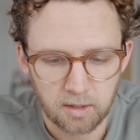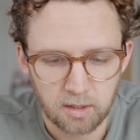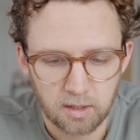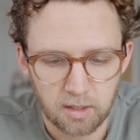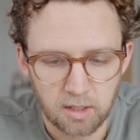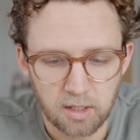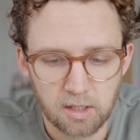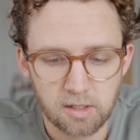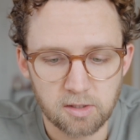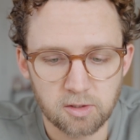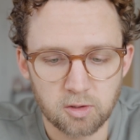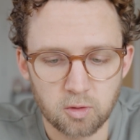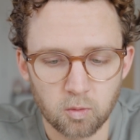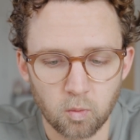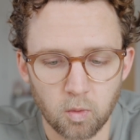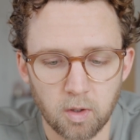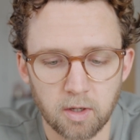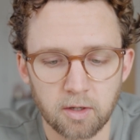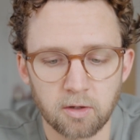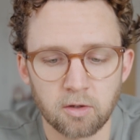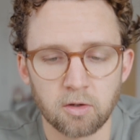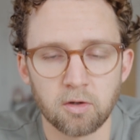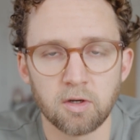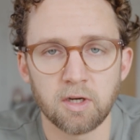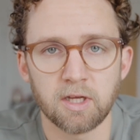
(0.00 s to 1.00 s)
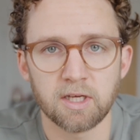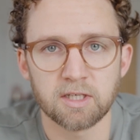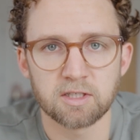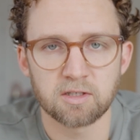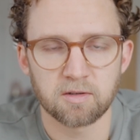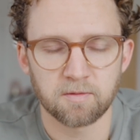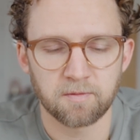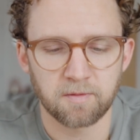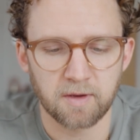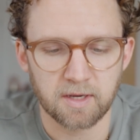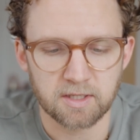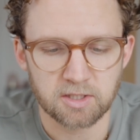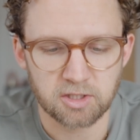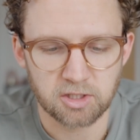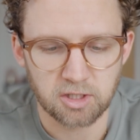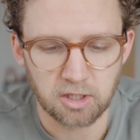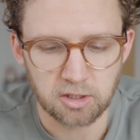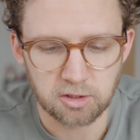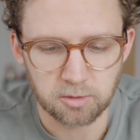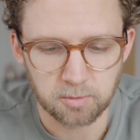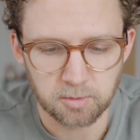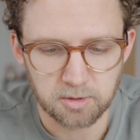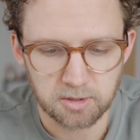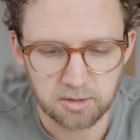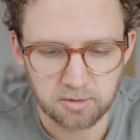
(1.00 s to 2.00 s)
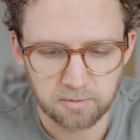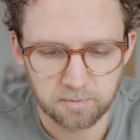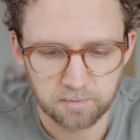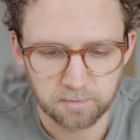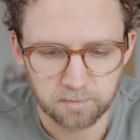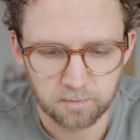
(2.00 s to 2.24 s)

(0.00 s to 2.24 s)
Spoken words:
He is the one who needs to face judgment.